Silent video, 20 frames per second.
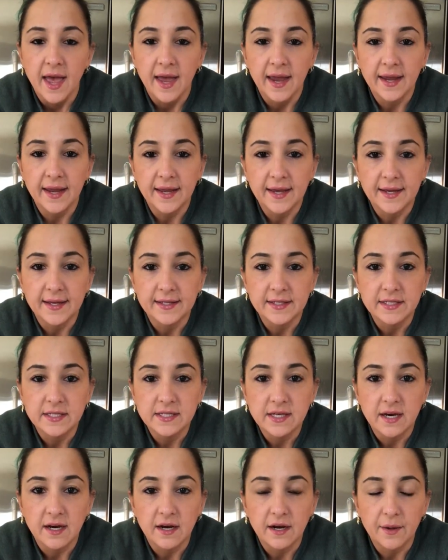And
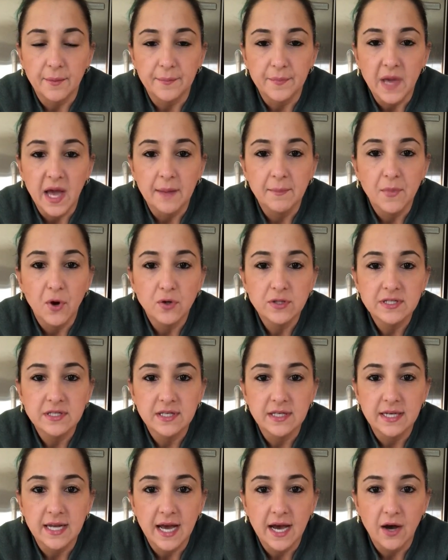I
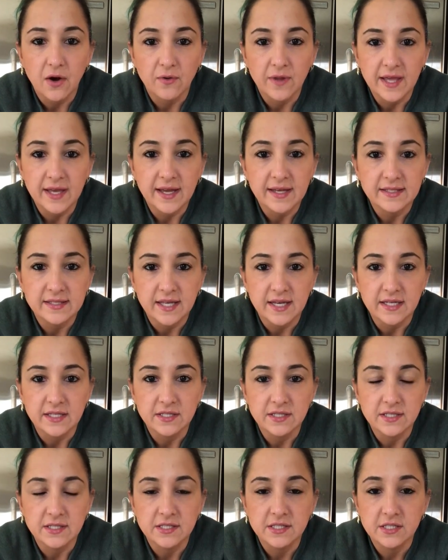mostly now, like I
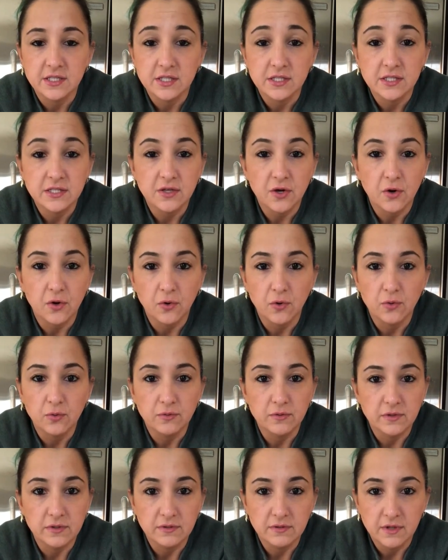said, just
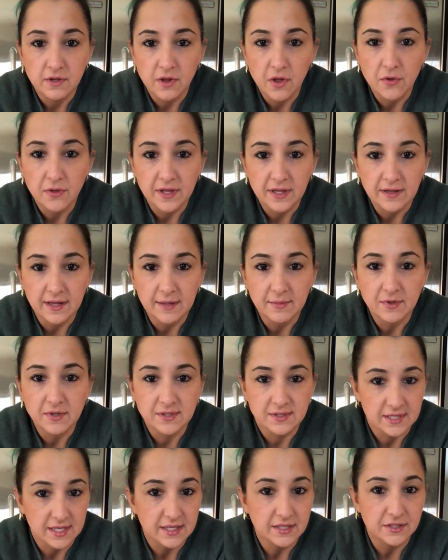sew clothing
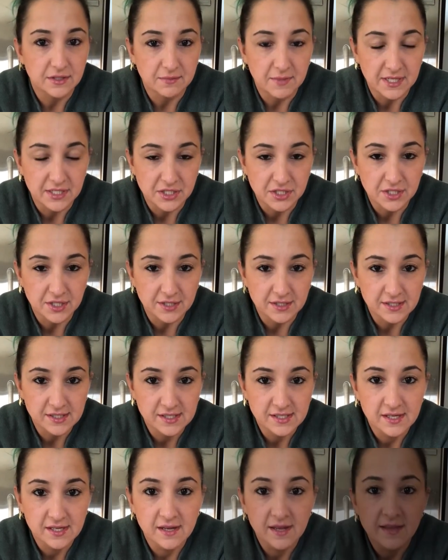labels into my
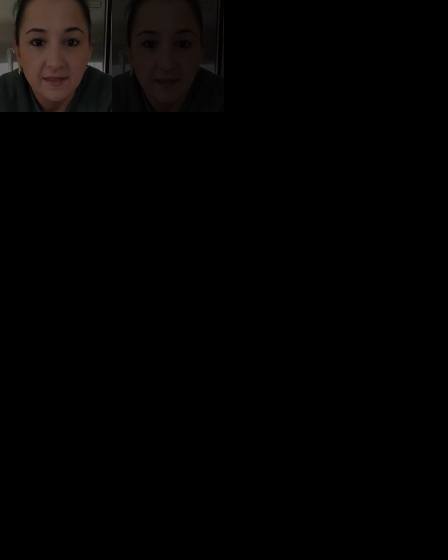shirts.